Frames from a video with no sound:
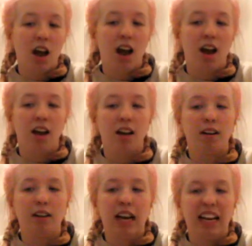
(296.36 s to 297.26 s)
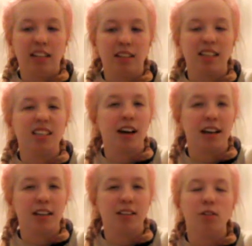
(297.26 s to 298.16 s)
like
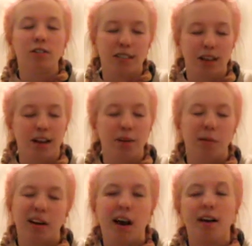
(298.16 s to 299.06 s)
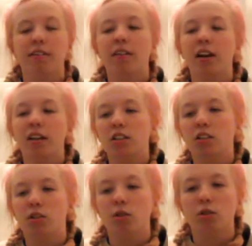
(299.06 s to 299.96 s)
designer, not designer, but kind of
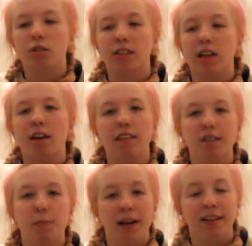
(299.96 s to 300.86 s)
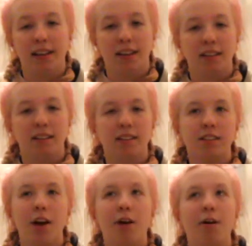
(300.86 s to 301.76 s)
stores that are independent,
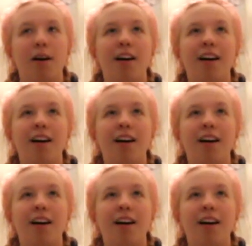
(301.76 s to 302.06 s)
so